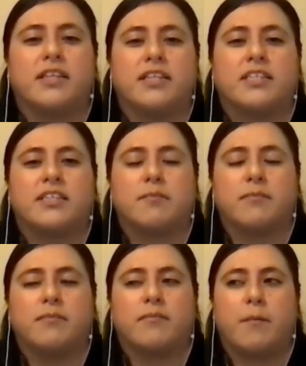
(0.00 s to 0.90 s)
This is
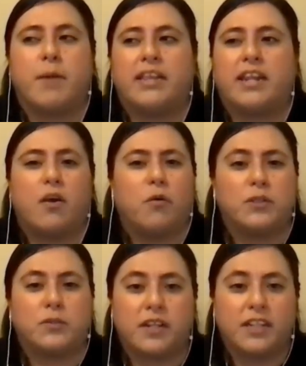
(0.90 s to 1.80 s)
a band that I
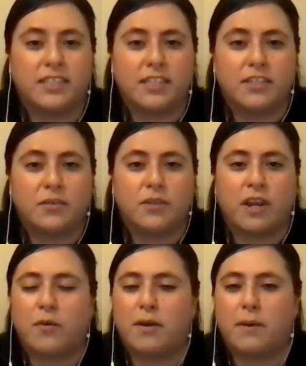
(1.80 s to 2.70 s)
always want to listen to, that I
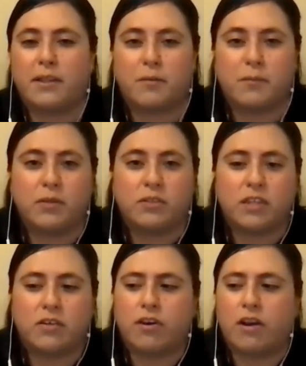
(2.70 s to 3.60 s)
want to buy their
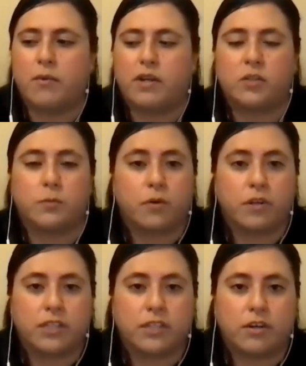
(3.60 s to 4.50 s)
music, or I want to support
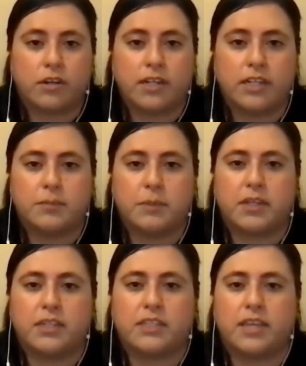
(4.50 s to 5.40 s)
this artist
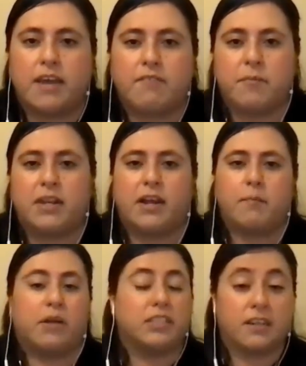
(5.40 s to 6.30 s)
because they have made a
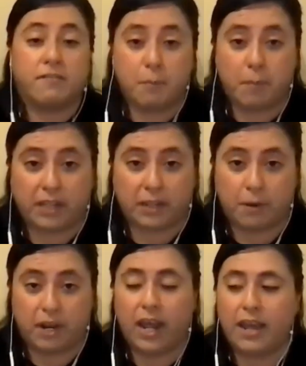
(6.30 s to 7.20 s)
positive impact in
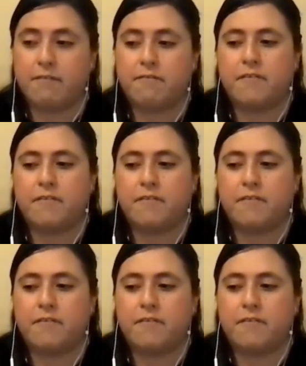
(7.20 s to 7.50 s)
my life.